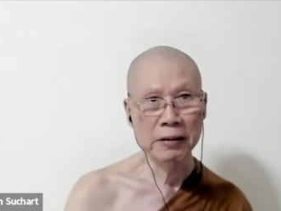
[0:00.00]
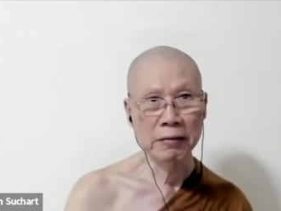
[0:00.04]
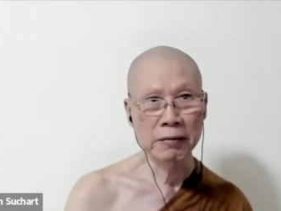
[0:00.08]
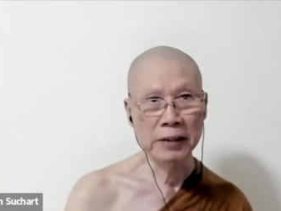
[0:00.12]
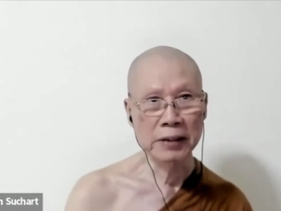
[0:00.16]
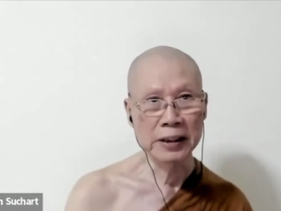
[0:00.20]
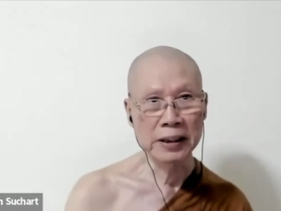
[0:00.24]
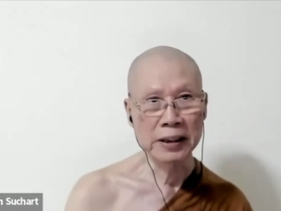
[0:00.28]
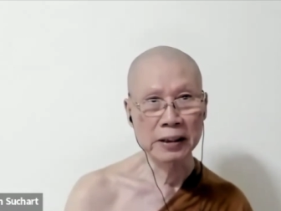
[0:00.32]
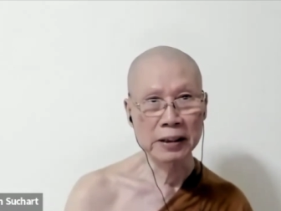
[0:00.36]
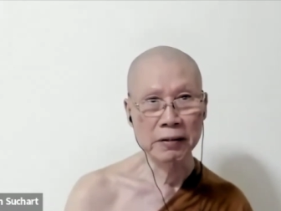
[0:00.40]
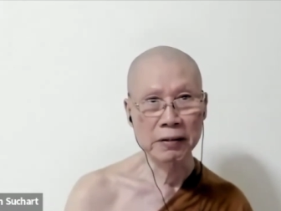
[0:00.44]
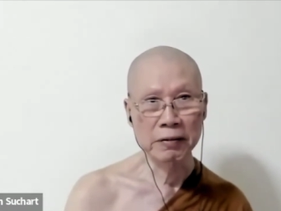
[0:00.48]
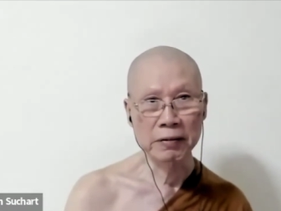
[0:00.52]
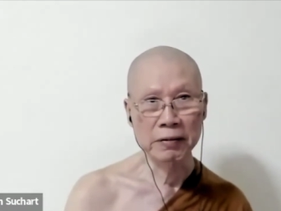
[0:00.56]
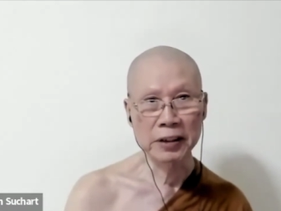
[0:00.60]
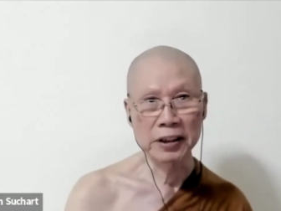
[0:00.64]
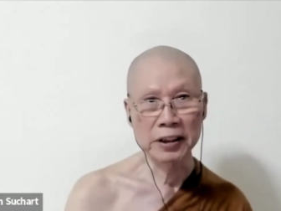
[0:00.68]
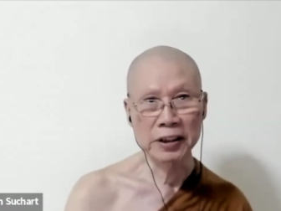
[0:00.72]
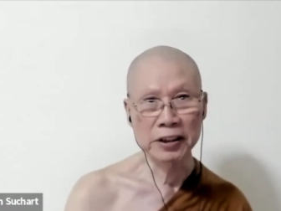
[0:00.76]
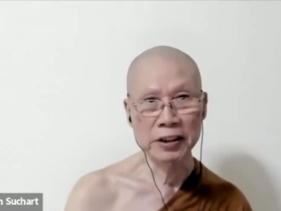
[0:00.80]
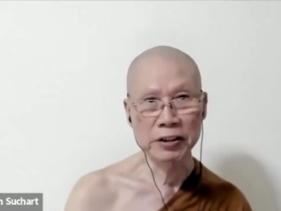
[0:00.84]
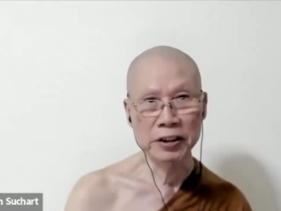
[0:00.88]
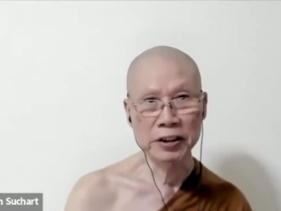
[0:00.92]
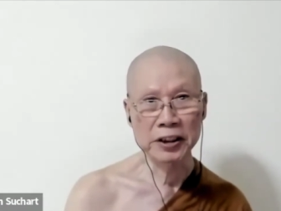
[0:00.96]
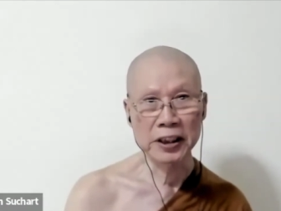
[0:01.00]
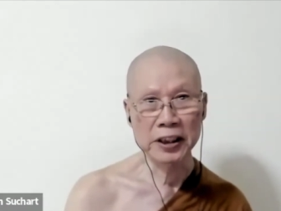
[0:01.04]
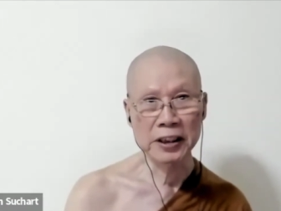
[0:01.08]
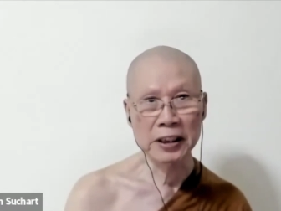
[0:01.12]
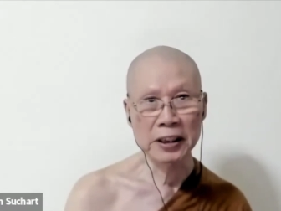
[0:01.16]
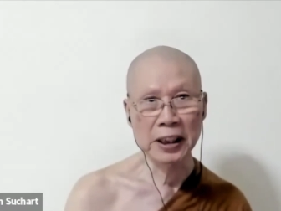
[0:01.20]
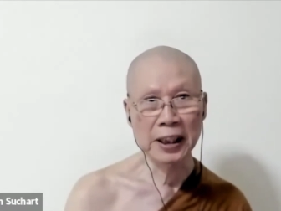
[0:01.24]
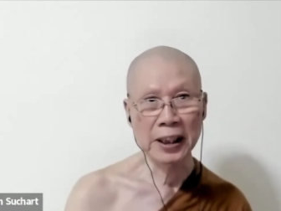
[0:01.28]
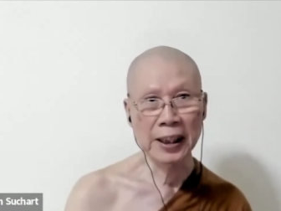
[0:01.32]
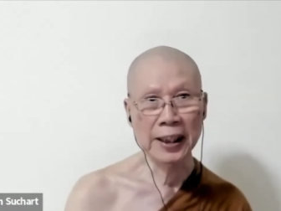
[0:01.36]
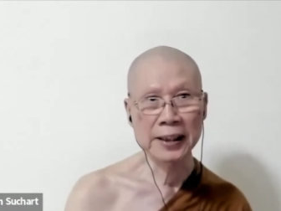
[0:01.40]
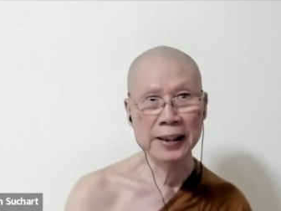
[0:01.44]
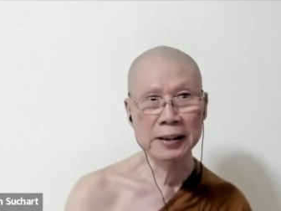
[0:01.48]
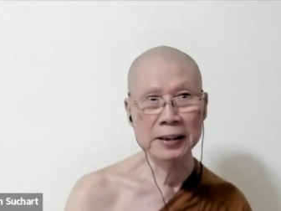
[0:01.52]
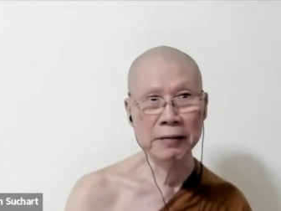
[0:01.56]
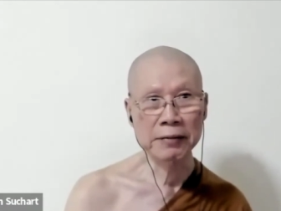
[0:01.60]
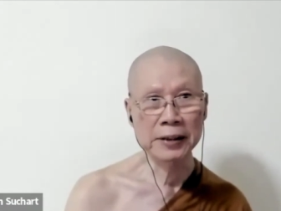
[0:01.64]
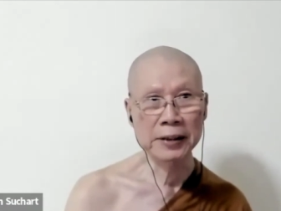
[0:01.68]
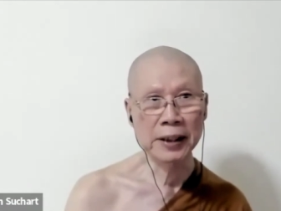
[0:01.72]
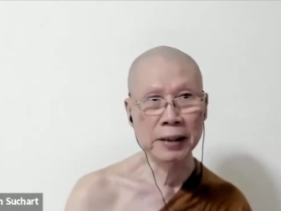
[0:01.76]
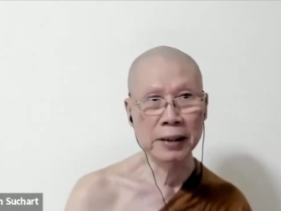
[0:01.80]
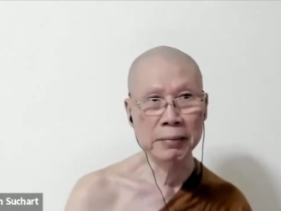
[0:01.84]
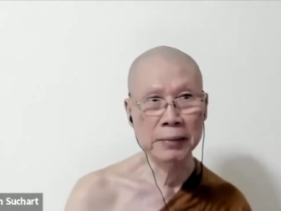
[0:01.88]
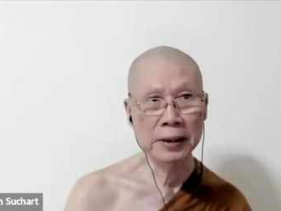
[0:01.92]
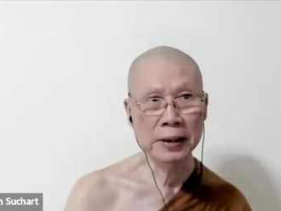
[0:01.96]
we, we're using the light of
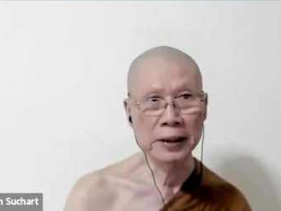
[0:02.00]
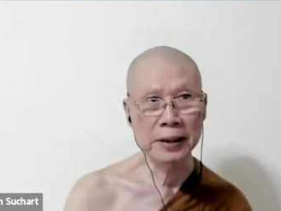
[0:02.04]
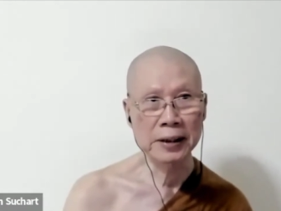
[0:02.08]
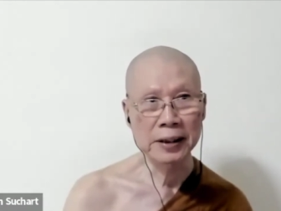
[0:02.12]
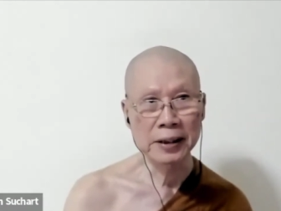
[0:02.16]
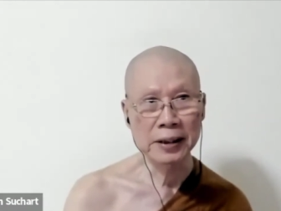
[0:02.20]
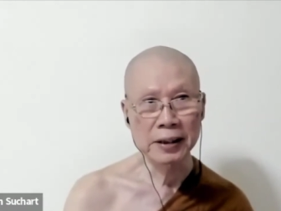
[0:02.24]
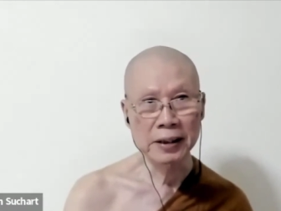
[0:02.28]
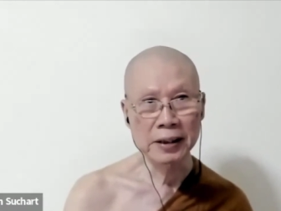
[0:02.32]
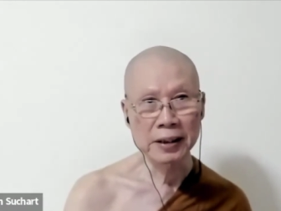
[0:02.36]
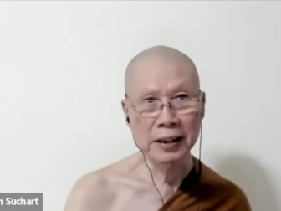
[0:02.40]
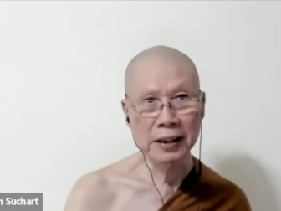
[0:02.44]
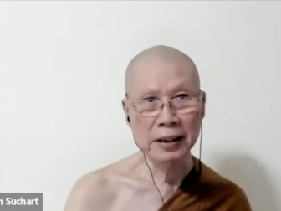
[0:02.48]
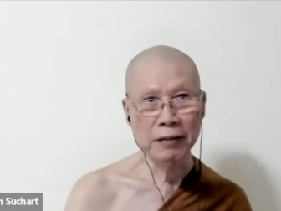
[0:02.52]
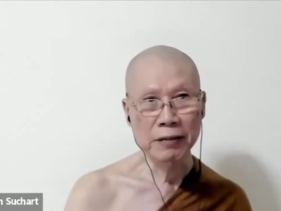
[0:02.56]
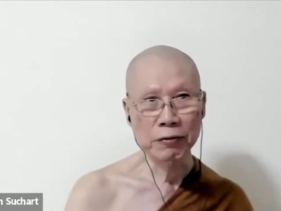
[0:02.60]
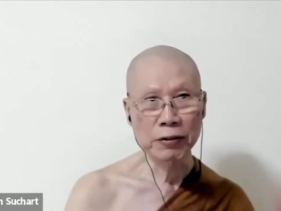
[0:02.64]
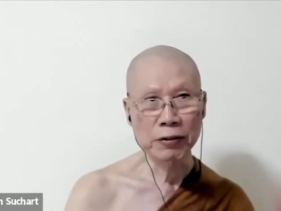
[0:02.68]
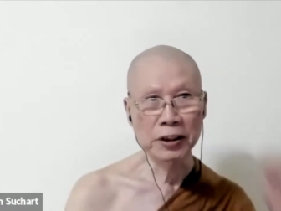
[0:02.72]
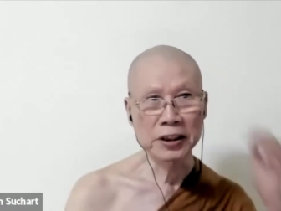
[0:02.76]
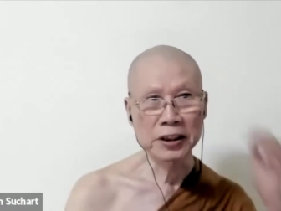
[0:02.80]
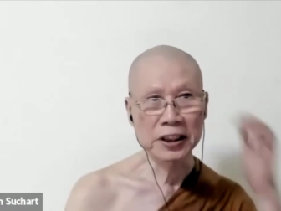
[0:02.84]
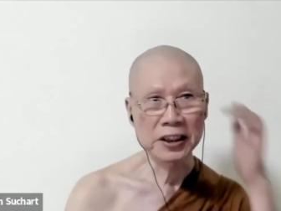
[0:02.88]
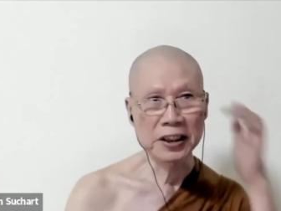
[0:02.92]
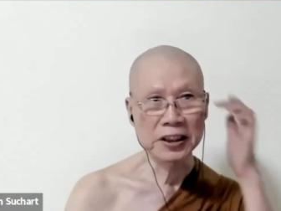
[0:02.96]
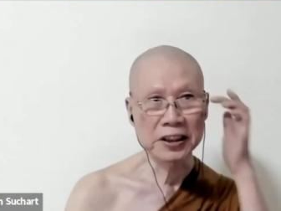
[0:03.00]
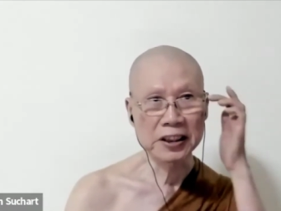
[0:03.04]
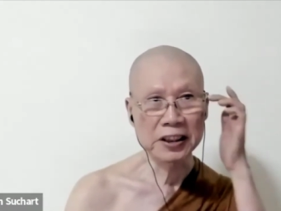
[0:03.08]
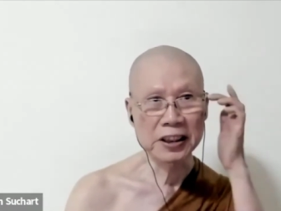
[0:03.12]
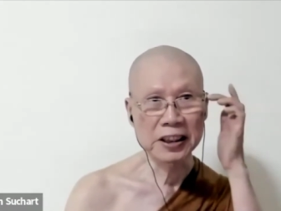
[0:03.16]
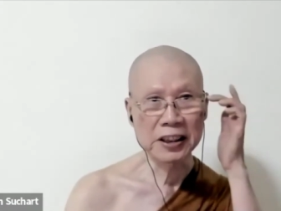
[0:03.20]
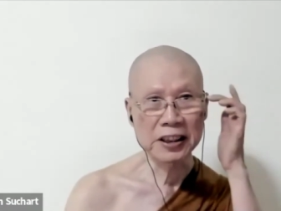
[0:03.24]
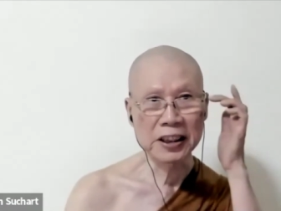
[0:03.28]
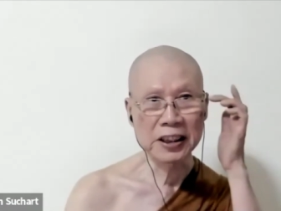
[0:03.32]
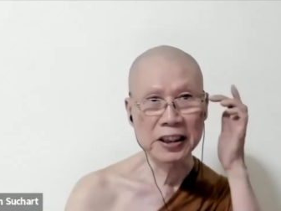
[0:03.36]
Dhamma, which is the